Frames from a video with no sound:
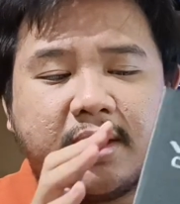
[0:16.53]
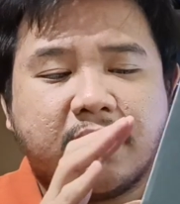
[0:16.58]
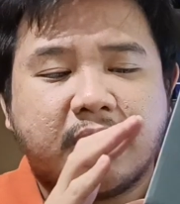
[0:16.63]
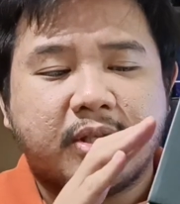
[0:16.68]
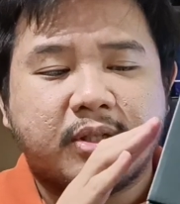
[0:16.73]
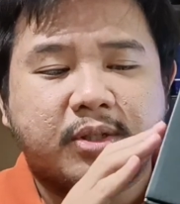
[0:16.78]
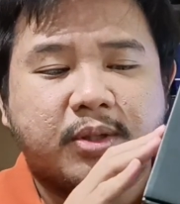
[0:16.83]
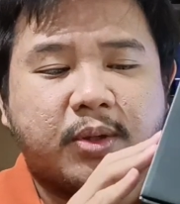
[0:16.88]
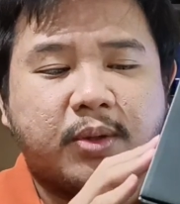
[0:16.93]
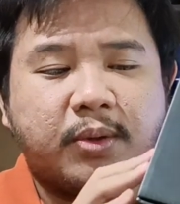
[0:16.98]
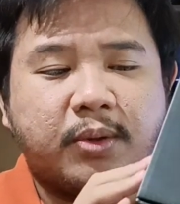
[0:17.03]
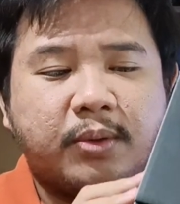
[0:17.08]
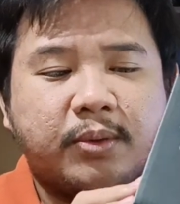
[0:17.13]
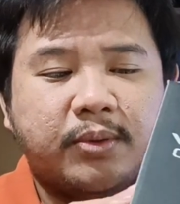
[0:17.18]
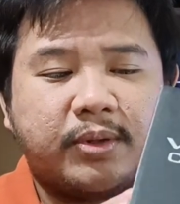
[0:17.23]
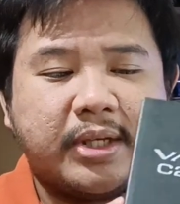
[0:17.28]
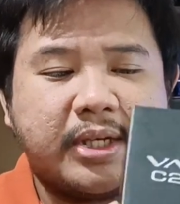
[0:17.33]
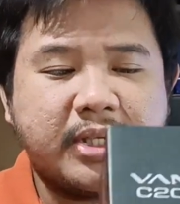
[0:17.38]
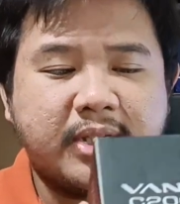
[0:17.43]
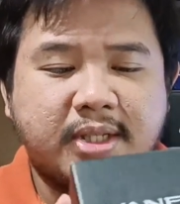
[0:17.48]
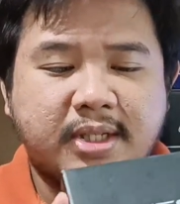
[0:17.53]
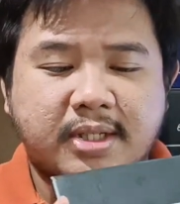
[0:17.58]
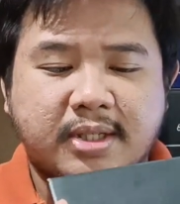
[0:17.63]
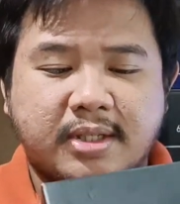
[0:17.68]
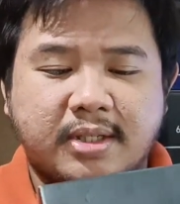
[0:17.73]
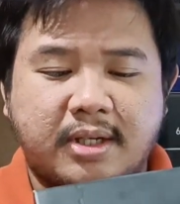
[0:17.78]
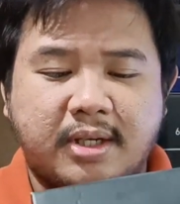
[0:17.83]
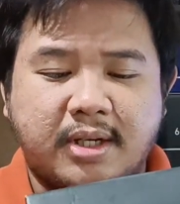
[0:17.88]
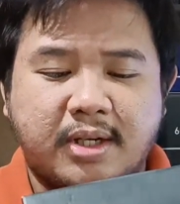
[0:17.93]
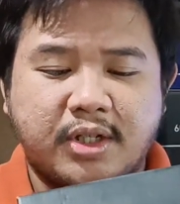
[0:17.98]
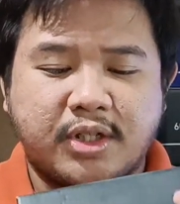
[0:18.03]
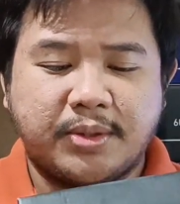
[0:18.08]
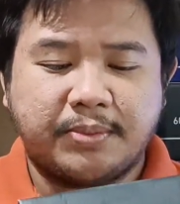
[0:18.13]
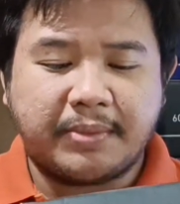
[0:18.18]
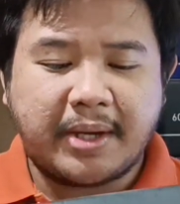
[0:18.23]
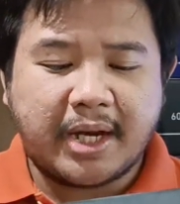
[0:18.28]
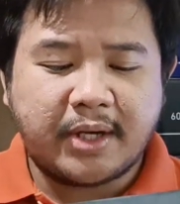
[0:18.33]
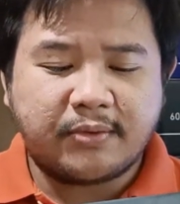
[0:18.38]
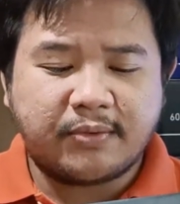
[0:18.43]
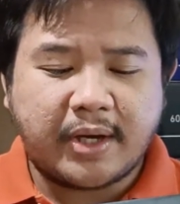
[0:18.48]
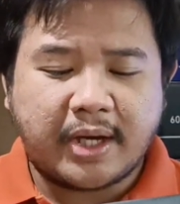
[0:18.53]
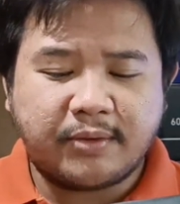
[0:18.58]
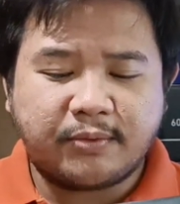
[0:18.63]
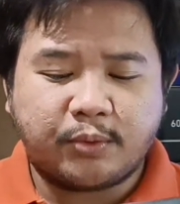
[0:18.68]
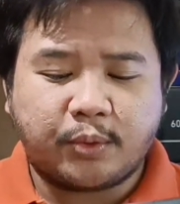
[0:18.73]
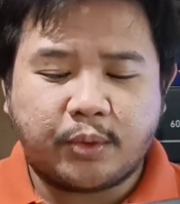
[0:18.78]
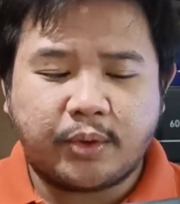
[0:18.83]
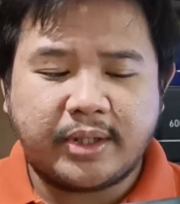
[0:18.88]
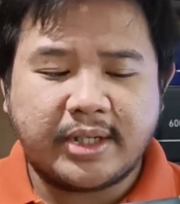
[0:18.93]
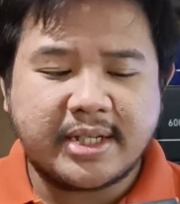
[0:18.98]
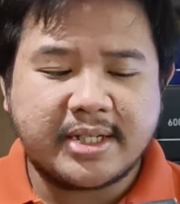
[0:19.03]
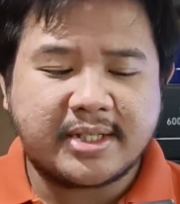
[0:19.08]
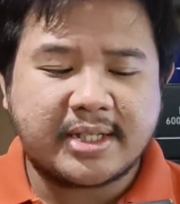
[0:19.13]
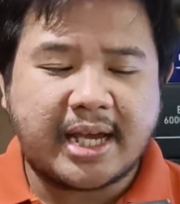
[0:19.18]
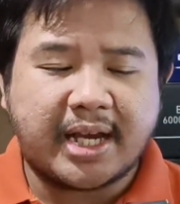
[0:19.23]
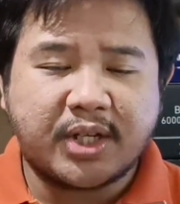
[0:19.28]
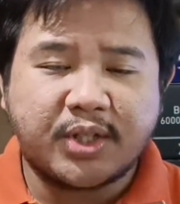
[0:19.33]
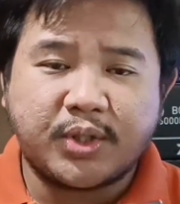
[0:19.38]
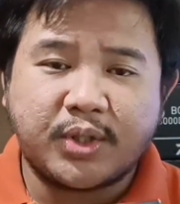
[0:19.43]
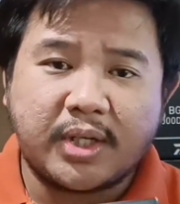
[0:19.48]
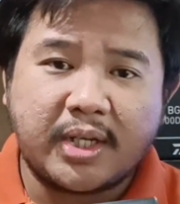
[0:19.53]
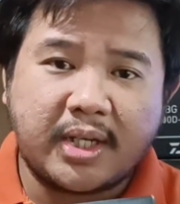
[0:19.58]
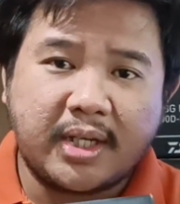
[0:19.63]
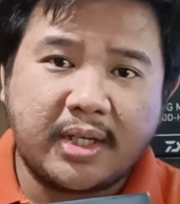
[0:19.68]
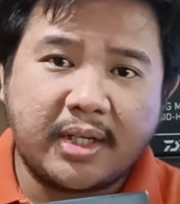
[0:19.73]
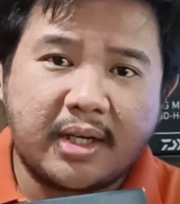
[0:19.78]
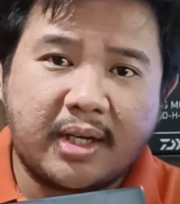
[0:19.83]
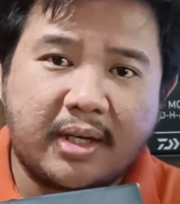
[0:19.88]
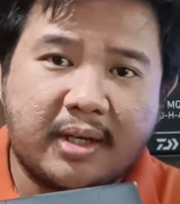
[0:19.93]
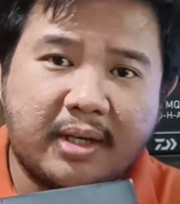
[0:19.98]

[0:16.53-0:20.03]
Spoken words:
So this Shimano Vanford is actually